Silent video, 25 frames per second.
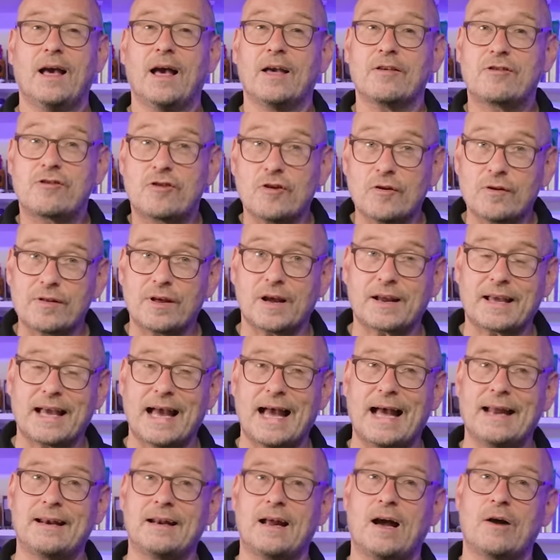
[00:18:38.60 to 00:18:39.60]
As soon as I
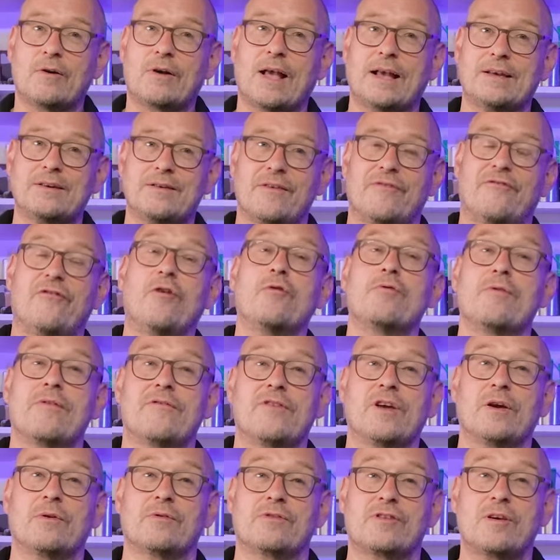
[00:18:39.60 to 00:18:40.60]
can, I'll get you a full
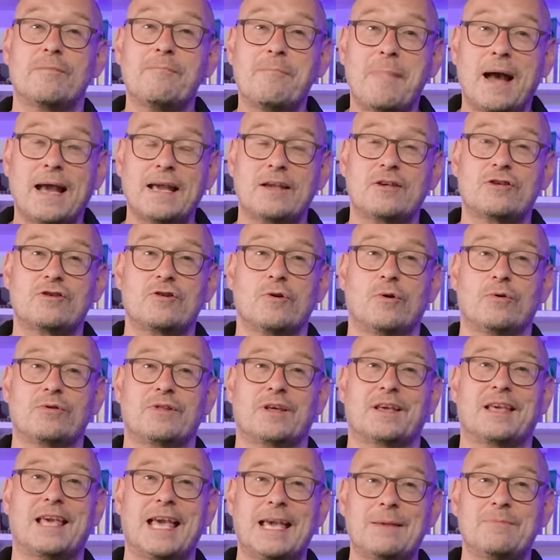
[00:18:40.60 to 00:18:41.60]
review, so make sure
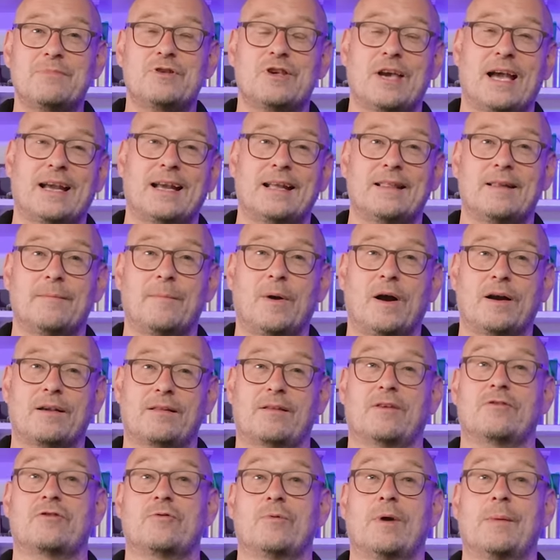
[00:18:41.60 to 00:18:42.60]
to keep checking the Bike
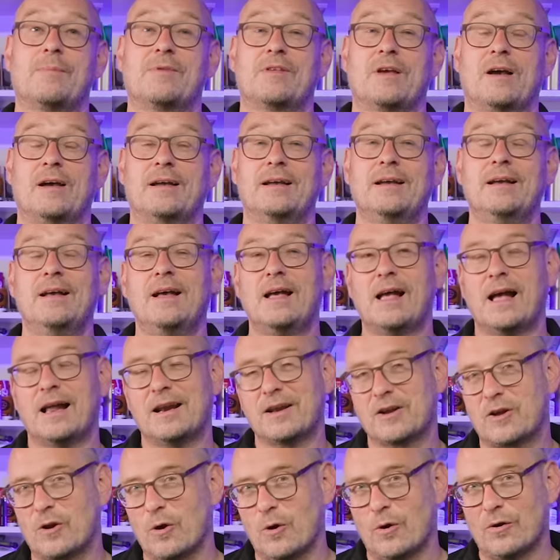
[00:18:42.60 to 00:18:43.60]
Social website
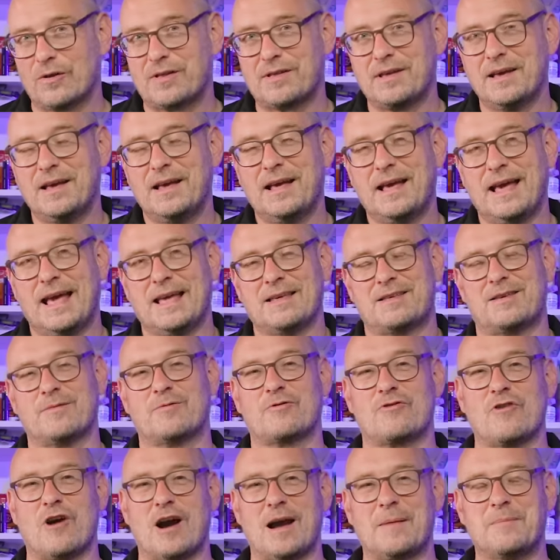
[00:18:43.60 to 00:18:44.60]
and of course, hit
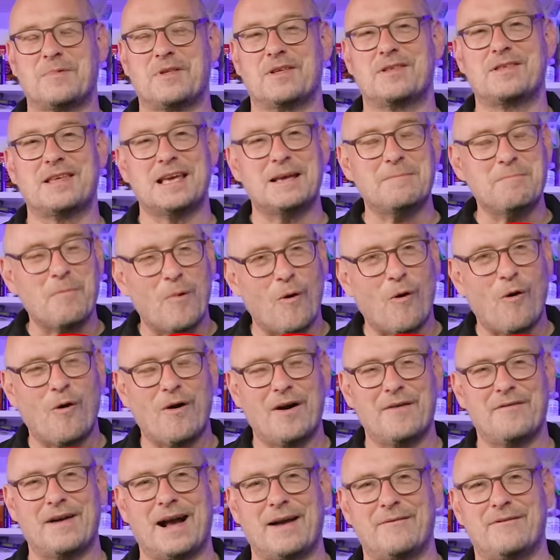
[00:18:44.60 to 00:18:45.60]
subscribe to see
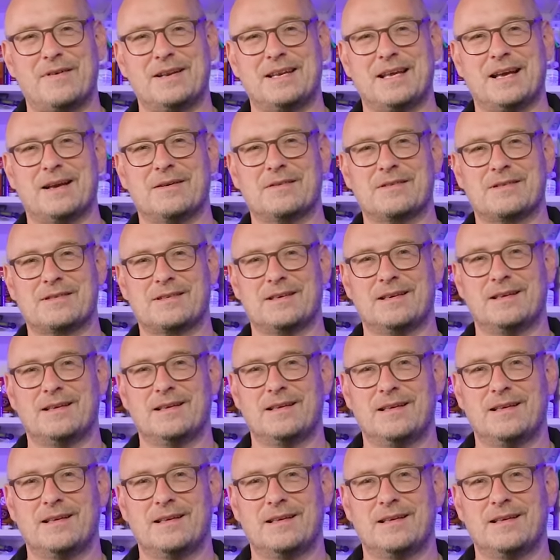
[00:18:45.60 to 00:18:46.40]
more of our videos.